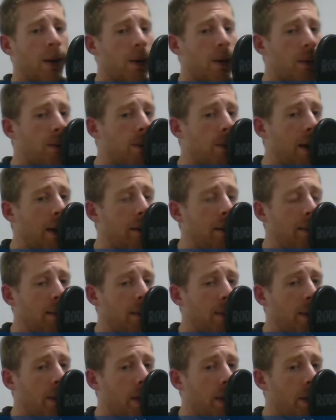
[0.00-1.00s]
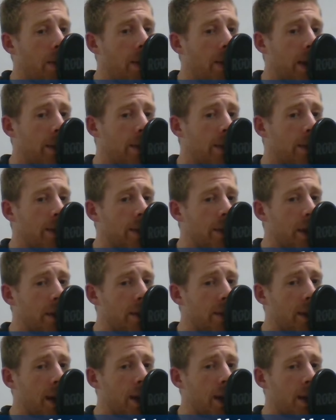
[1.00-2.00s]
Well, then you should
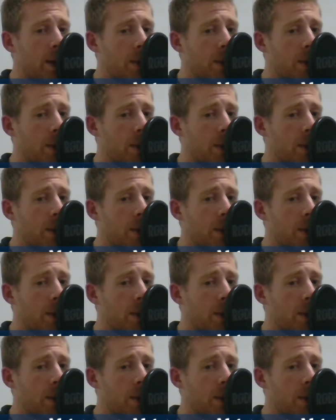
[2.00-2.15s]
say